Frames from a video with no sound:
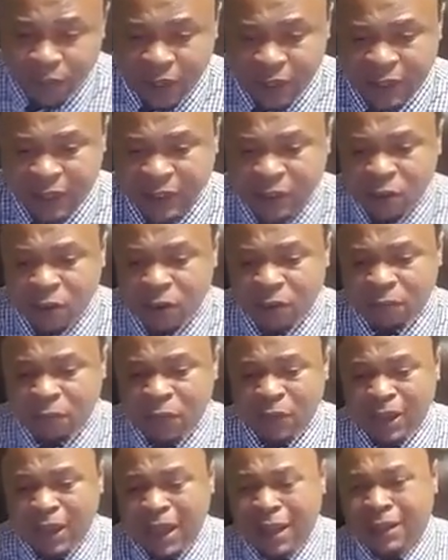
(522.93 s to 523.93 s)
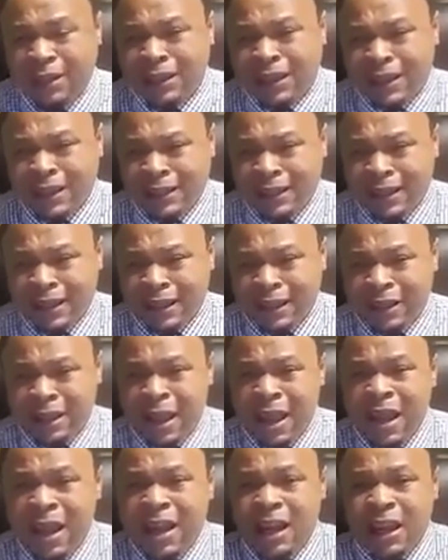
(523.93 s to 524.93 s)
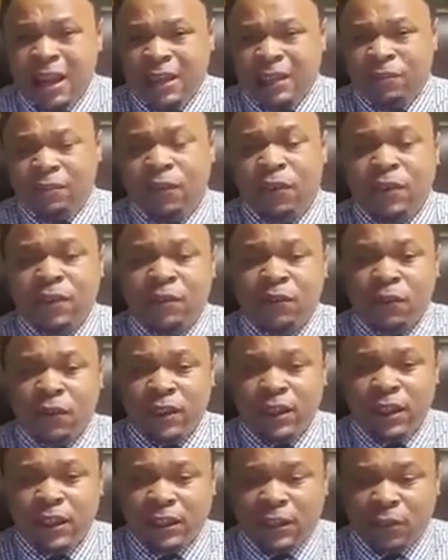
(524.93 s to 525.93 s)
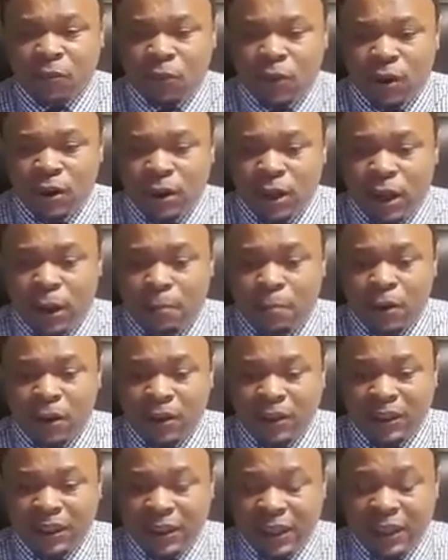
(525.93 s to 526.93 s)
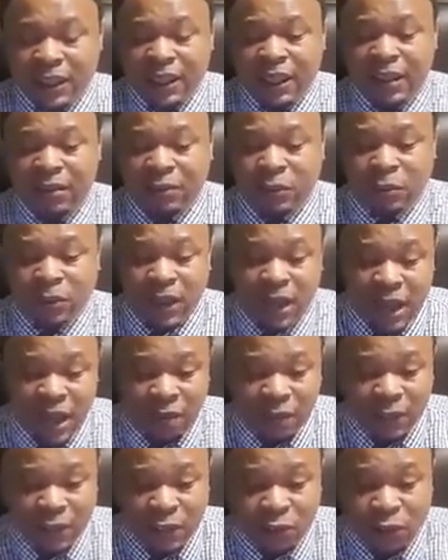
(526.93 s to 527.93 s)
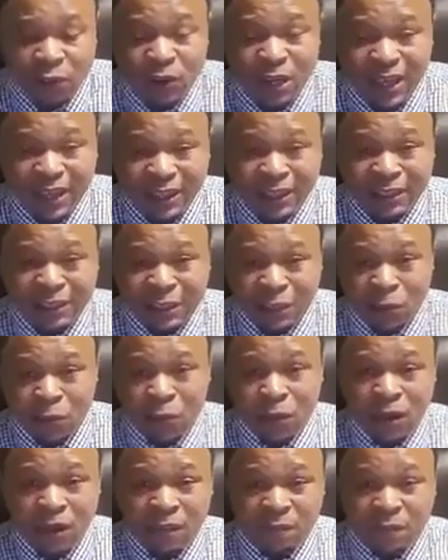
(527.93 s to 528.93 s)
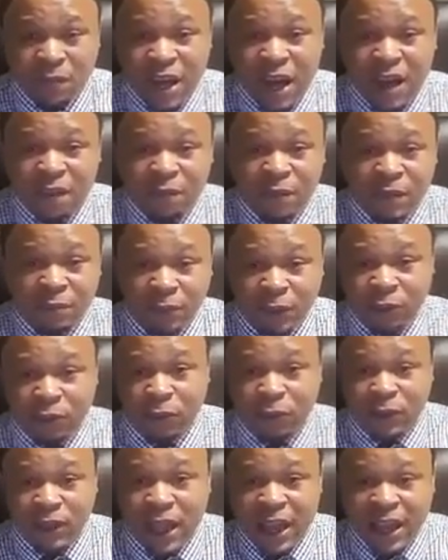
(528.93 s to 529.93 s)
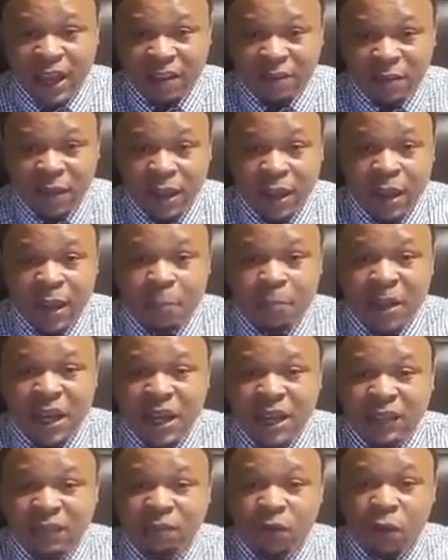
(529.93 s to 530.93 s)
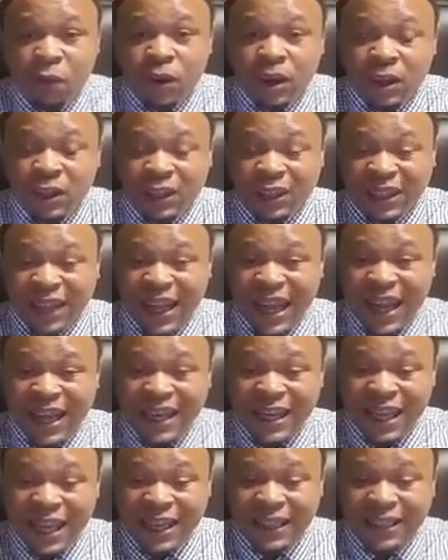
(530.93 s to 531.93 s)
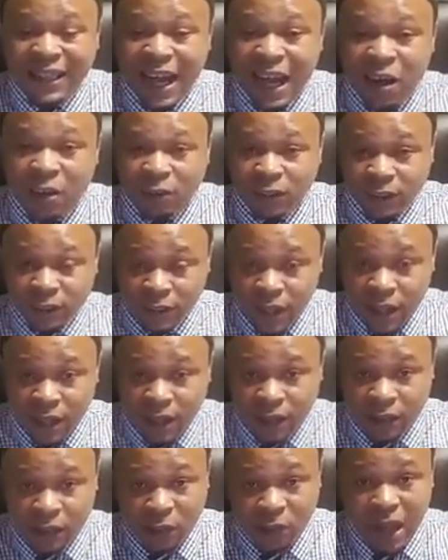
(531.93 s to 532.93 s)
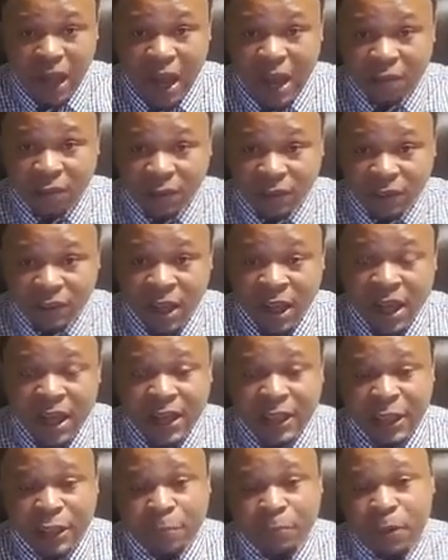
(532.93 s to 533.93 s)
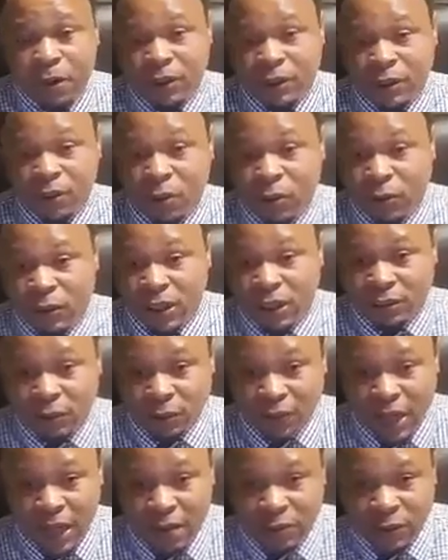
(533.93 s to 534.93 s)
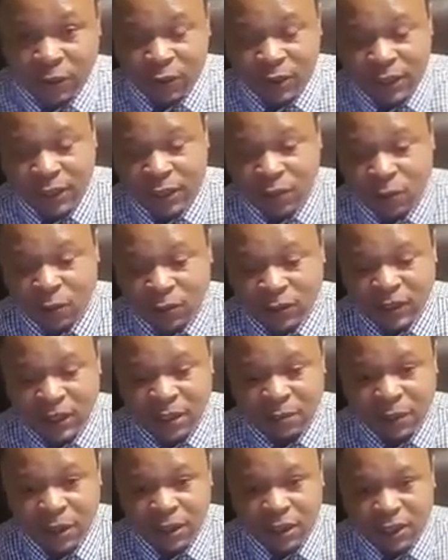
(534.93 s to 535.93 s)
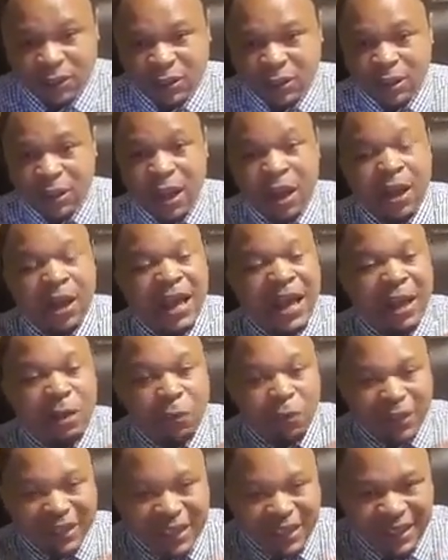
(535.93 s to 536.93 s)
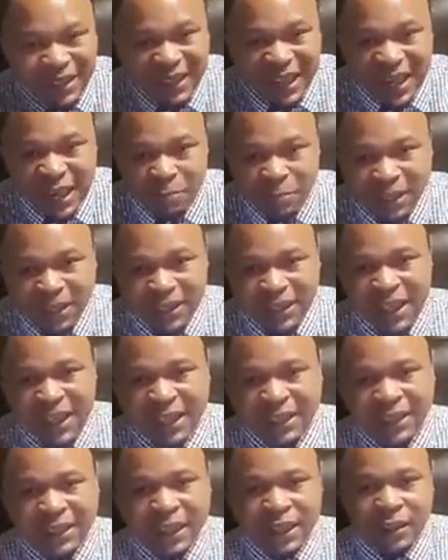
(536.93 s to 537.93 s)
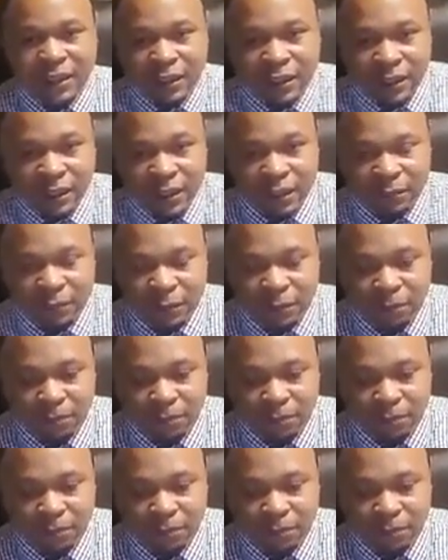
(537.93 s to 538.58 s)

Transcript: So if you calculate that, in the 44 years of work, a person that lives with an average credit score of 550 through life pays $488,000 on average than a person who lives with an average credit score of 700 with the same exact standard of living.